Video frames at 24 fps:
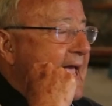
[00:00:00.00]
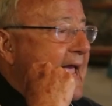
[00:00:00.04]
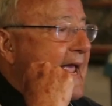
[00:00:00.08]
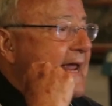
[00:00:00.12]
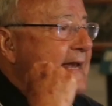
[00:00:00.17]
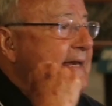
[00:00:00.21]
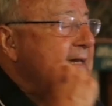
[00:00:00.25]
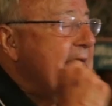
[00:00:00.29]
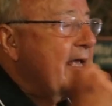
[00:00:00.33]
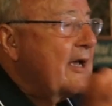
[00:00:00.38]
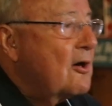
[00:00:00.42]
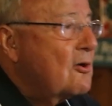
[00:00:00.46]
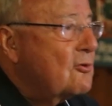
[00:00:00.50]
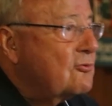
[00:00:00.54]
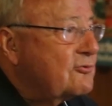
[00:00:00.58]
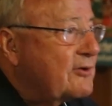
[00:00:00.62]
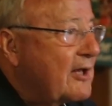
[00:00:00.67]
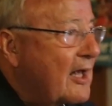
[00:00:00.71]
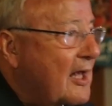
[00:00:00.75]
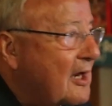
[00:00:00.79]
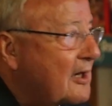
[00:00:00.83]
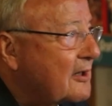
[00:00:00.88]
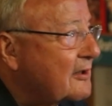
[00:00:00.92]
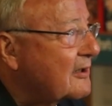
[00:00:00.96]
any
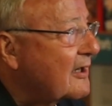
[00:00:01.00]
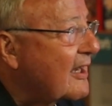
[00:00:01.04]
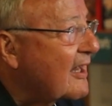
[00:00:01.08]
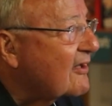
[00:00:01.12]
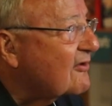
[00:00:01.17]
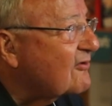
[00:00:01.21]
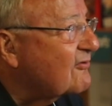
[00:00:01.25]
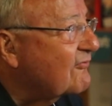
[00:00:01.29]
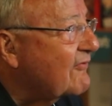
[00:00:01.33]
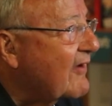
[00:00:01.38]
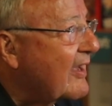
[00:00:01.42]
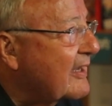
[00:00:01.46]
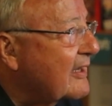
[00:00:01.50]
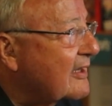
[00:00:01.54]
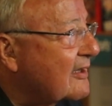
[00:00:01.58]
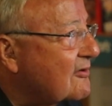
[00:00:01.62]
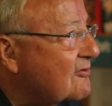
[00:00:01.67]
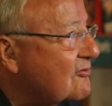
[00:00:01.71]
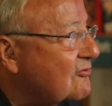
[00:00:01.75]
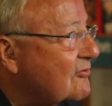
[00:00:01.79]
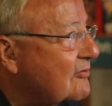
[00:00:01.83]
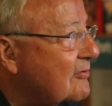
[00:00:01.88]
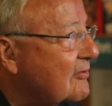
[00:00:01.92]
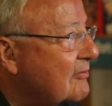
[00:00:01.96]
hotel in Las
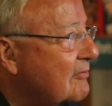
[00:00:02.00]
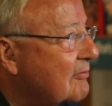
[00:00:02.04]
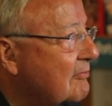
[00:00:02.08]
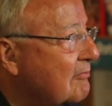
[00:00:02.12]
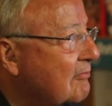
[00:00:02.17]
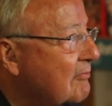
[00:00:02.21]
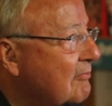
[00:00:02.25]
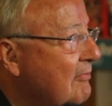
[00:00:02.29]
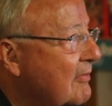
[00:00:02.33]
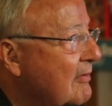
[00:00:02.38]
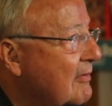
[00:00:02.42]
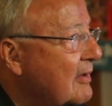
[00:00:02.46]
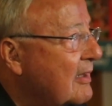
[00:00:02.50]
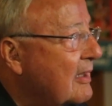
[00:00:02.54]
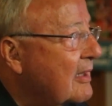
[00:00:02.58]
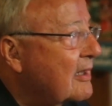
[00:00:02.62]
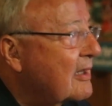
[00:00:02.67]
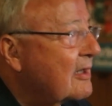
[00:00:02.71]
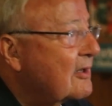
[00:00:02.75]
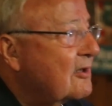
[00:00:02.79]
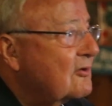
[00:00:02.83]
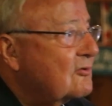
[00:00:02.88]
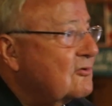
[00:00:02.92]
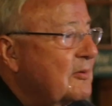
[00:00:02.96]
Vegas,
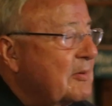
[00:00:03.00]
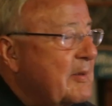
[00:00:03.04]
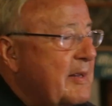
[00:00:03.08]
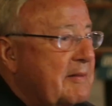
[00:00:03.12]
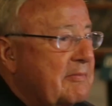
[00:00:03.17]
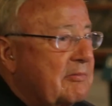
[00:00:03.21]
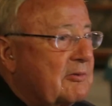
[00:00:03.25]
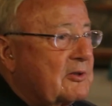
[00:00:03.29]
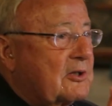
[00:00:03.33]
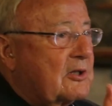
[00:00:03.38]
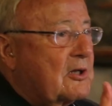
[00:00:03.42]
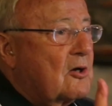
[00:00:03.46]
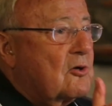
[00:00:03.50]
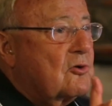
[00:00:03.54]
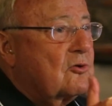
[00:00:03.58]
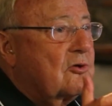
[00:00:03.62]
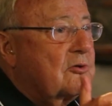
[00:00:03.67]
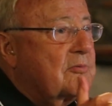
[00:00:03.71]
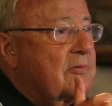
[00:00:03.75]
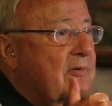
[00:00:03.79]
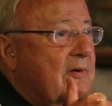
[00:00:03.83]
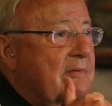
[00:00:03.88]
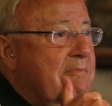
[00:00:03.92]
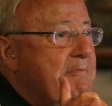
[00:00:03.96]
to be able to go
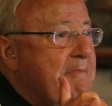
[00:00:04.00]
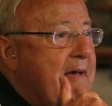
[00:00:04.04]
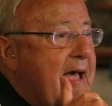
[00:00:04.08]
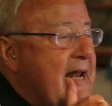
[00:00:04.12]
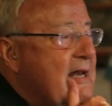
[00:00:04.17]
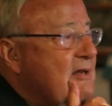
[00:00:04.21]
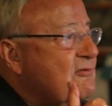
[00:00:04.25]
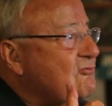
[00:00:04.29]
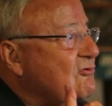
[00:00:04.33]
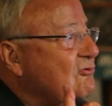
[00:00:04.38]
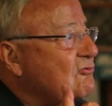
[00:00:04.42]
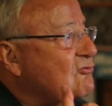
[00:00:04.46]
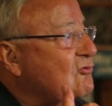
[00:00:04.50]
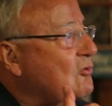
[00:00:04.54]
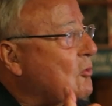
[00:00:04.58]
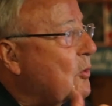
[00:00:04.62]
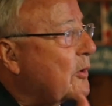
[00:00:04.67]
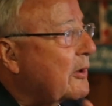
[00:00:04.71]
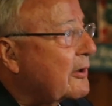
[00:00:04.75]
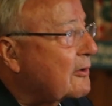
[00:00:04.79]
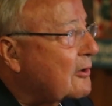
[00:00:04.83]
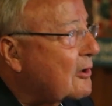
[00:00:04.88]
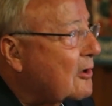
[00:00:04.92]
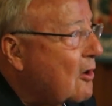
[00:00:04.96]
to Madison
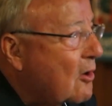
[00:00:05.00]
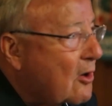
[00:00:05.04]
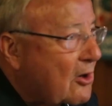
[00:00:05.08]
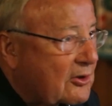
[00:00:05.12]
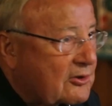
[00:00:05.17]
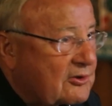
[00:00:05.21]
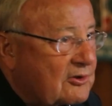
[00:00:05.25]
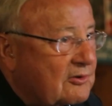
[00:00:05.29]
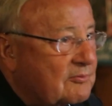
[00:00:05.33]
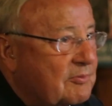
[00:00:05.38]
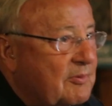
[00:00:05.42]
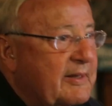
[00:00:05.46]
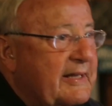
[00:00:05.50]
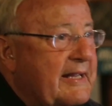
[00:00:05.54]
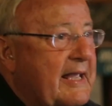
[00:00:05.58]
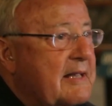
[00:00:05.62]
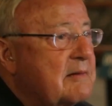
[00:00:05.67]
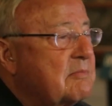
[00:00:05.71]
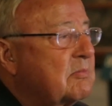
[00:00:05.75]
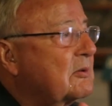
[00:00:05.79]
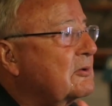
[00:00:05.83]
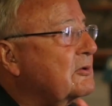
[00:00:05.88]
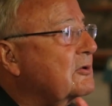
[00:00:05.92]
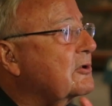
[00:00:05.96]
Square Garden, be
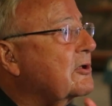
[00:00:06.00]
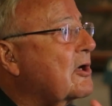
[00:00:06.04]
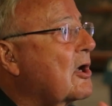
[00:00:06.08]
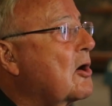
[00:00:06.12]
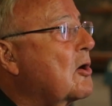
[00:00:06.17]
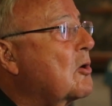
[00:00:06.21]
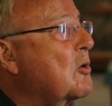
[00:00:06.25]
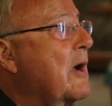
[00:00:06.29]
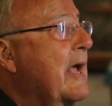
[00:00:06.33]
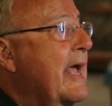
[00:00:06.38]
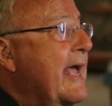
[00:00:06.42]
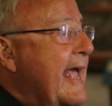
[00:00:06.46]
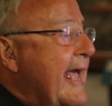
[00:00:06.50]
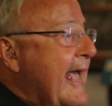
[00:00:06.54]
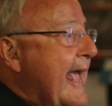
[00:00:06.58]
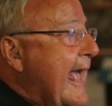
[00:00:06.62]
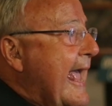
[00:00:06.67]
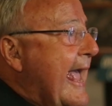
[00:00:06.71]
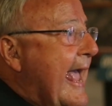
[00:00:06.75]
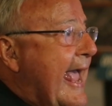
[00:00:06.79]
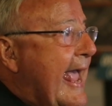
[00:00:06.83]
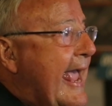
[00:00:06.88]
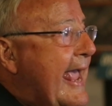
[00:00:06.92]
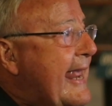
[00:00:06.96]
able to go
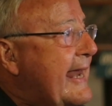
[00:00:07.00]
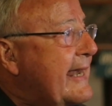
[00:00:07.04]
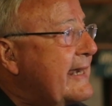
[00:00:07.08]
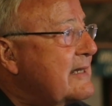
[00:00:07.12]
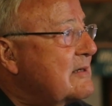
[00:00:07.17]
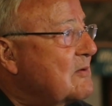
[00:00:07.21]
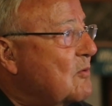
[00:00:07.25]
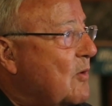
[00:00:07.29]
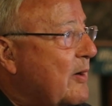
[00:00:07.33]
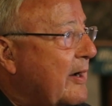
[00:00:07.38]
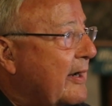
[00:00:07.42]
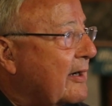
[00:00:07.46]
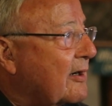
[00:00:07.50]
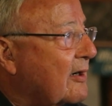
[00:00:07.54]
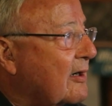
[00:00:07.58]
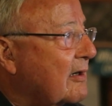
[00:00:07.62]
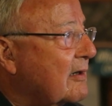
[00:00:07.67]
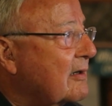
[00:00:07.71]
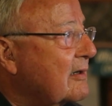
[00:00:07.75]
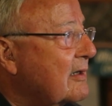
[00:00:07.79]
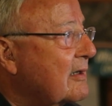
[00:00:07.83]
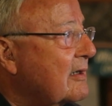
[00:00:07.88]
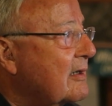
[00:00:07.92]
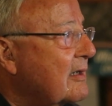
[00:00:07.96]

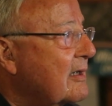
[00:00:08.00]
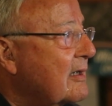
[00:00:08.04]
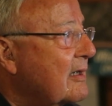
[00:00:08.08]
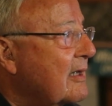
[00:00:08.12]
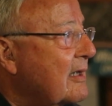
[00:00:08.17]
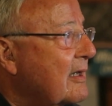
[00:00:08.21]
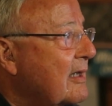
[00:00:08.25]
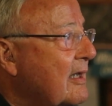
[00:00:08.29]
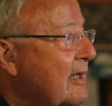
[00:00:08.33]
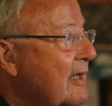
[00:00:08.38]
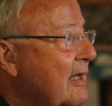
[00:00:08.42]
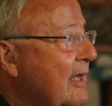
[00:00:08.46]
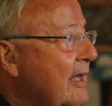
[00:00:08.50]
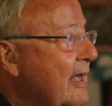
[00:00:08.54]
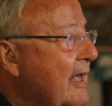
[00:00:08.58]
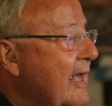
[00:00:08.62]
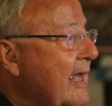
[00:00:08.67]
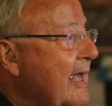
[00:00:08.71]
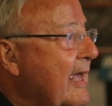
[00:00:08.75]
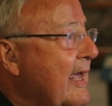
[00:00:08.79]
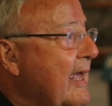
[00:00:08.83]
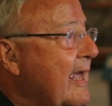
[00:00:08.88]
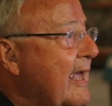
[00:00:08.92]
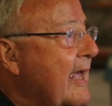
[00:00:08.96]
anywhere
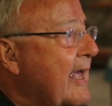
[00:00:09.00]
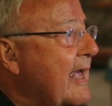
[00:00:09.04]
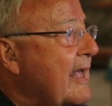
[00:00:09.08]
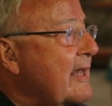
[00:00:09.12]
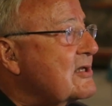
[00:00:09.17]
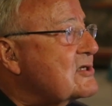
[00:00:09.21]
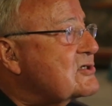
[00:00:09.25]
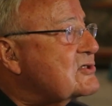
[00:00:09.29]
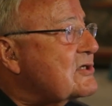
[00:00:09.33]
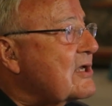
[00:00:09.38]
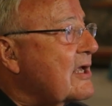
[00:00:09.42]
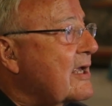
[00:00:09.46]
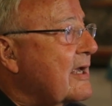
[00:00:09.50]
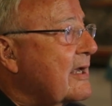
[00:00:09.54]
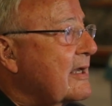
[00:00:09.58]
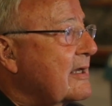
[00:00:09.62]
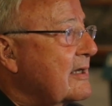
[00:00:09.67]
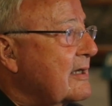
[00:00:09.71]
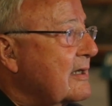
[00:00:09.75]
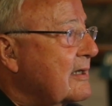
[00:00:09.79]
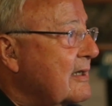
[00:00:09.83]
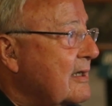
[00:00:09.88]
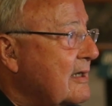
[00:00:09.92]
and say,